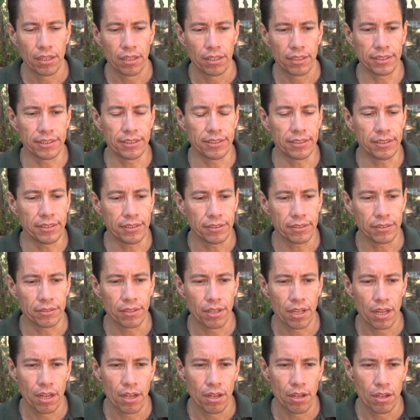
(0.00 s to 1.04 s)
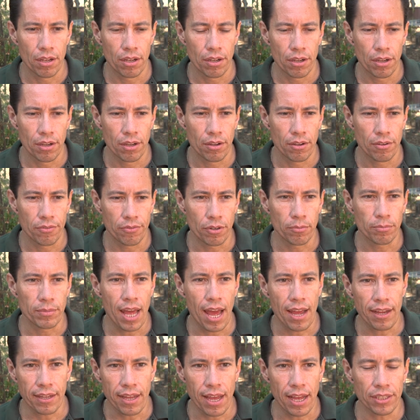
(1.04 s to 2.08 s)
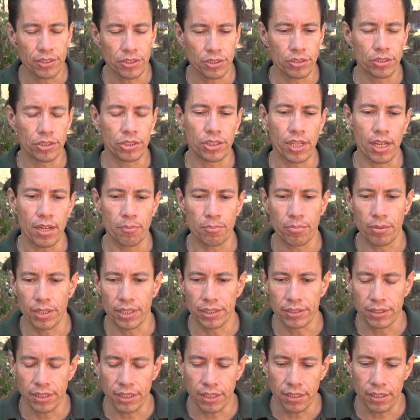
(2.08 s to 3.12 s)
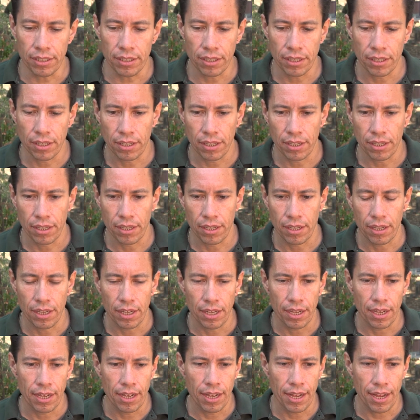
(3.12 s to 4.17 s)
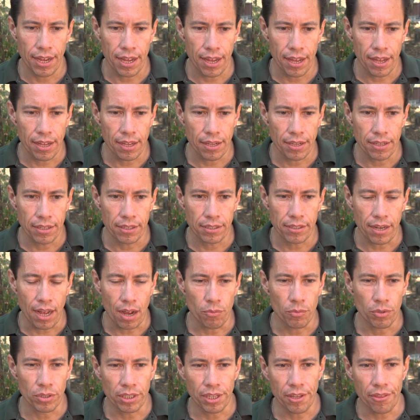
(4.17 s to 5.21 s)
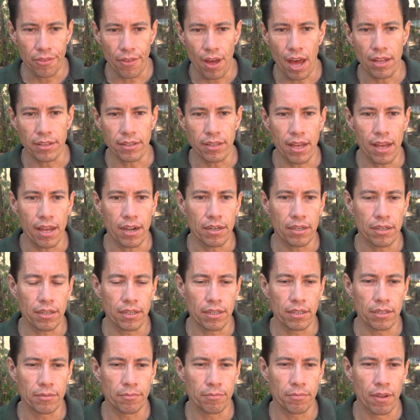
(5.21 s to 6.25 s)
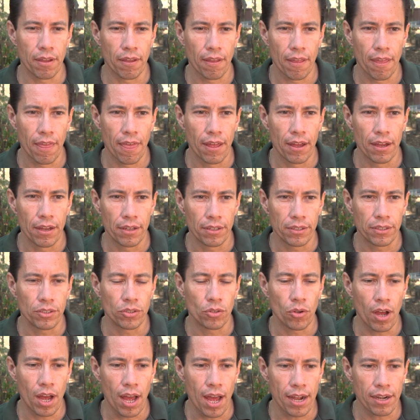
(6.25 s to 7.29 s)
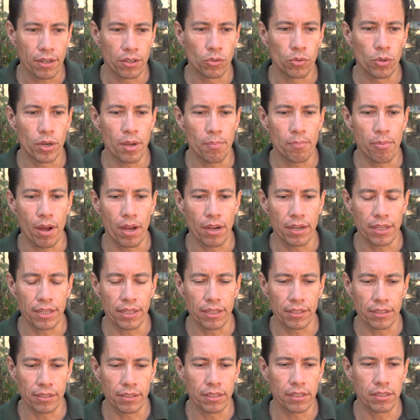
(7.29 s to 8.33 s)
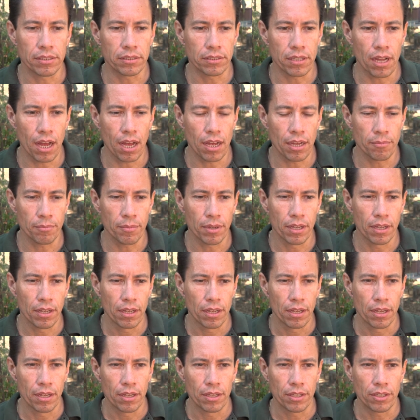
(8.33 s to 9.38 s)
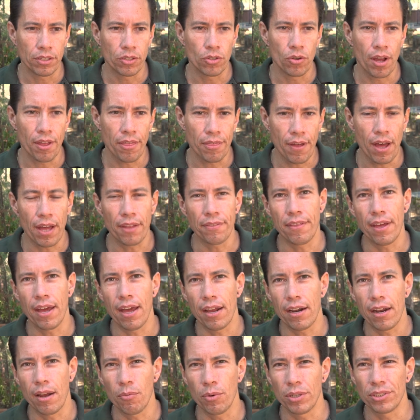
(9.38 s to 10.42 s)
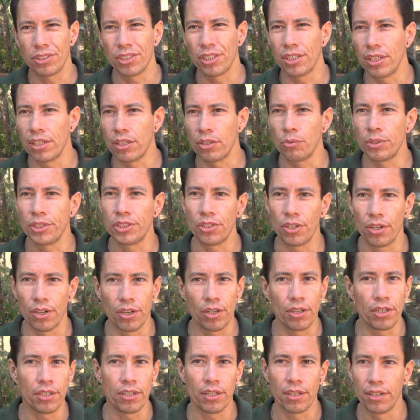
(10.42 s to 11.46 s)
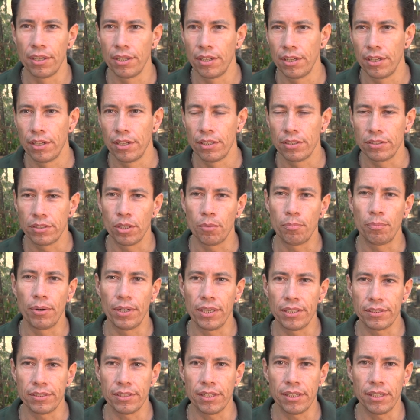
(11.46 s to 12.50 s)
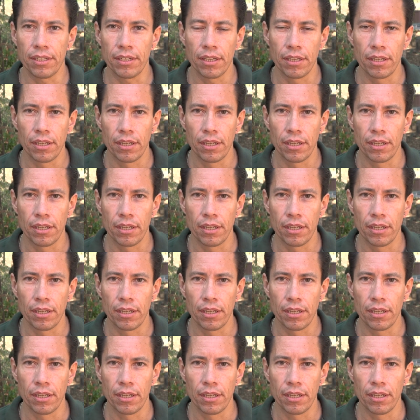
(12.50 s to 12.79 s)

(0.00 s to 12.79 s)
from Lancaster State Prison, and I really thought that, I had a grip on it this time. I thought that I wasn't going to return to prison,